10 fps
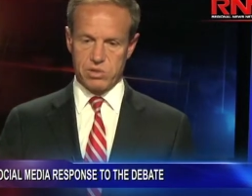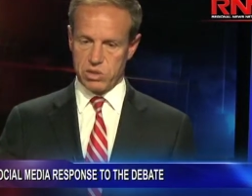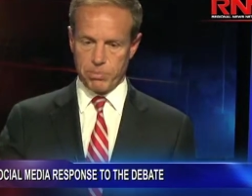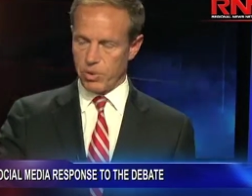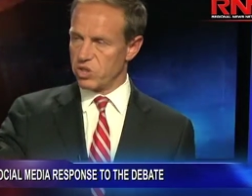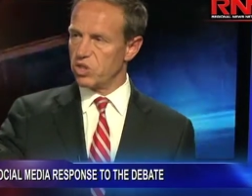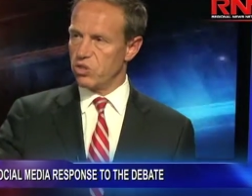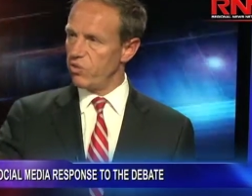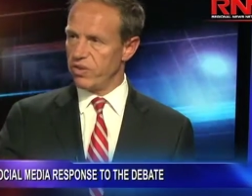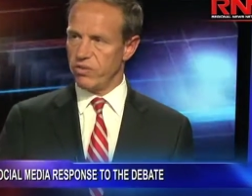a person
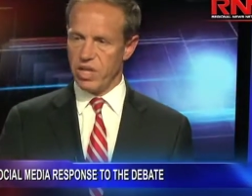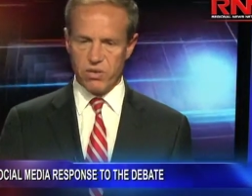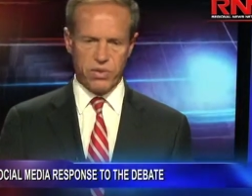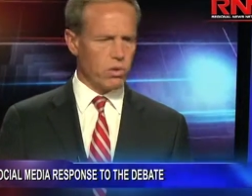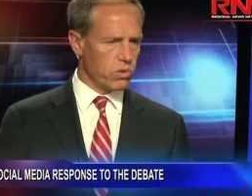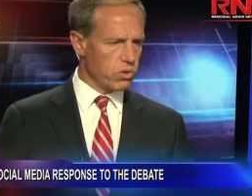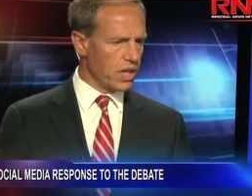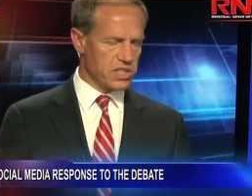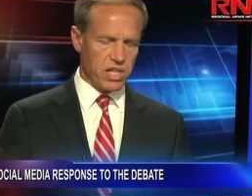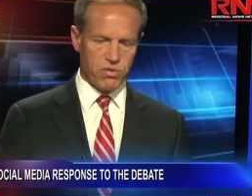you've interviewed, you
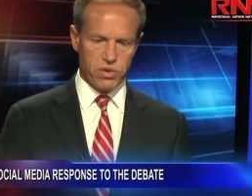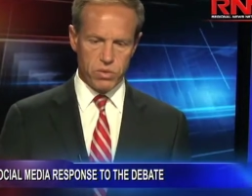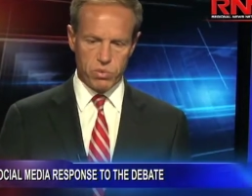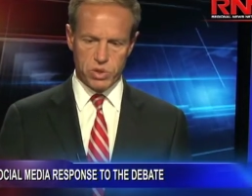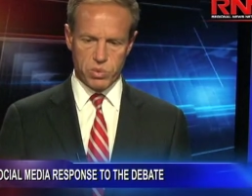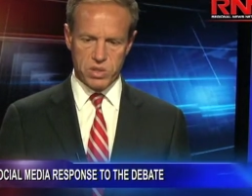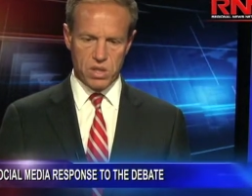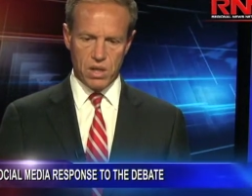guys interviewed, which was